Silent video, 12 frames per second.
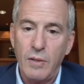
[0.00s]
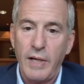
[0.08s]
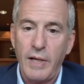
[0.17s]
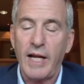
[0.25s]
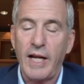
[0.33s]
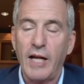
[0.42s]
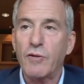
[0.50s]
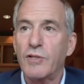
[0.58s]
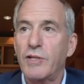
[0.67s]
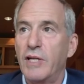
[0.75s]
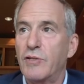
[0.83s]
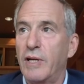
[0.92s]
antitrust
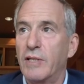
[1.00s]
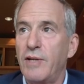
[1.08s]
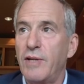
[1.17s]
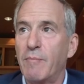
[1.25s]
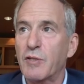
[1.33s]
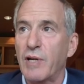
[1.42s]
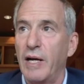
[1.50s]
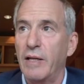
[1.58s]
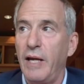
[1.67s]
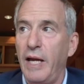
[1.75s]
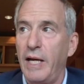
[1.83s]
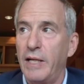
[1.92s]
case against Amazon,
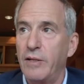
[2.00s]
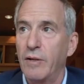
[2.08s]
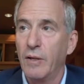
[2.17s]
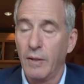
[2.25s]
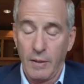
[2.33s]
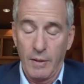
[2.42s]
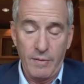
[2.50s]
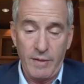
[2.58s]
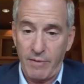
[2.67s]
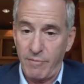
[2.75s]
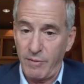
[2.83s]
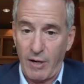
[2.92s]
and
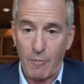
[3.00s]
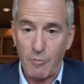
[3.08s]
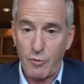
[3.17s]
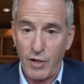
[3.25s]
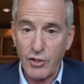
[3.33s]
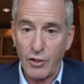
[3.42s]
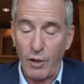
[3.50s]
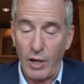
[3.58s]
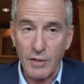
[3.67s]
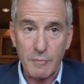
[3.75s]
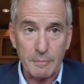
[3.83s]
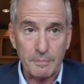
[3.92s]
they have an arbitration
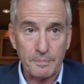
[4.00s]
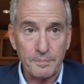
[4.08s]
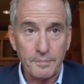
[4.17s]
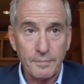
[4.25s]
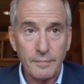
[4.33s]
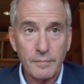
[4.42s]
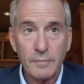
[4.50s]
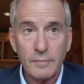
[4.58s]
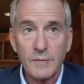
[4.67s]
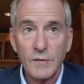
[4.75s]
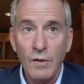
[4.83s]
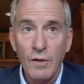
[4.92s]
clause.
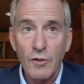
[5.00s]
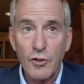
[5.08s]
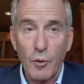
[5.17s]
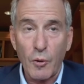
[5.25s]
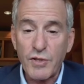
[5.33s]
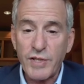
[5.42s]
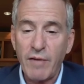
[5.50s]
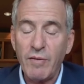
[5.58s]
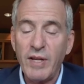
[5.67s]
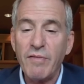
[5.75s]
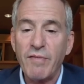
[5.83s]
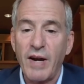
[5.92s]
So there were
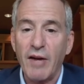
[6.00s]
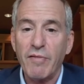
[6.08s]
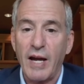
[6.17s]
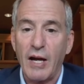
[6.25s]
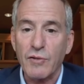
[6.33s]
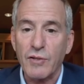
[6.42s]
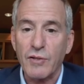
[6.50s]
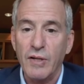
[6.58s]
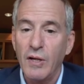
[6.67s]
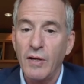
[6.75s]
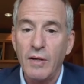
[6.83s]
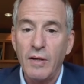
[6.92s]
75,000
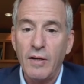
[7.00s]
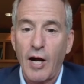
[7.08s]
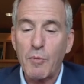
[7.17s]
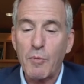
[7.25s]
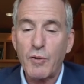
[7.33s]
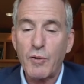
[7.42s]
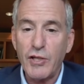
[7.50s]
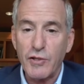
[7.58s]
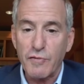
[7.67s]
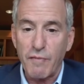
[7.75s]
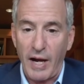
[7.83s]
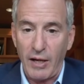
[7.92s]

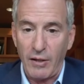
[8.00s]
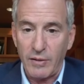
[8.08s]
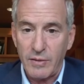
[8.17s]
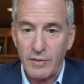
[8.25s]
arbitrations filed.